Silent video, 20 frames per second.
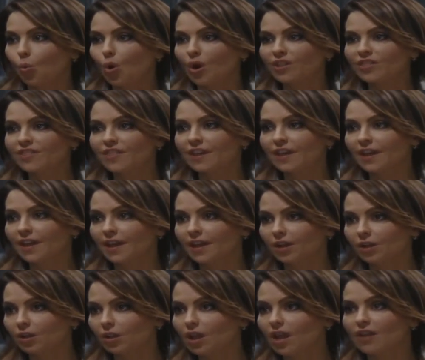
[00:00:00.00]
What the
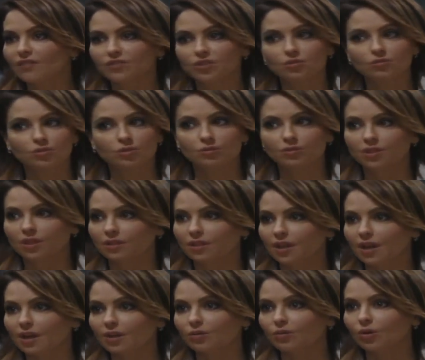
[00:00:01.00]
hell have you two done
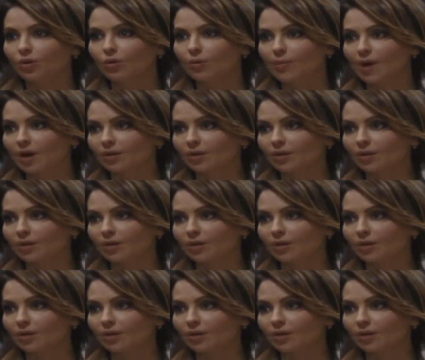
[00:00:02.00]
that I don't know